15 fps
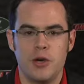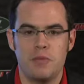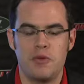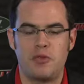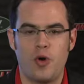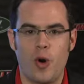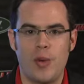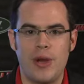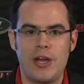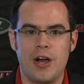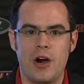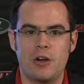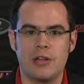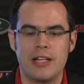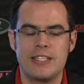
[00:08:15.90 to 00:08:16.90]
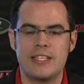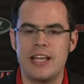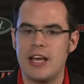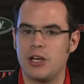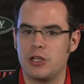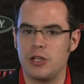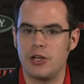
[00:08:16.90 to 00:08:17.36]
Before we go, let's
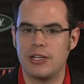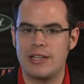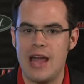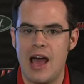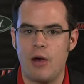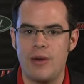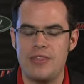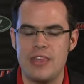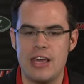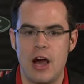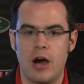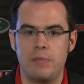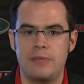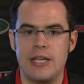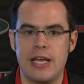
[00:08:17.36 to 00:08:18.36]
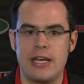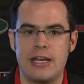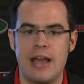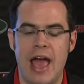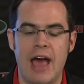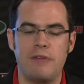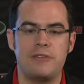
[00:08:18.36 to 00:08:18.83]
take a look now at the
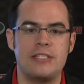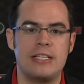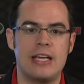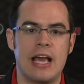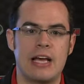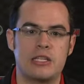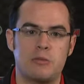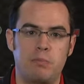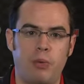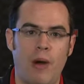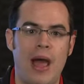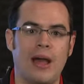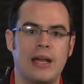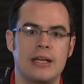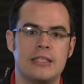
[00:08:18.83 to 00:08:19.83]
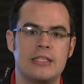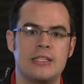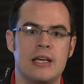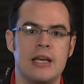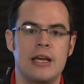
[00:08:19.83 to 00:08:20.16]
updated FCS brackets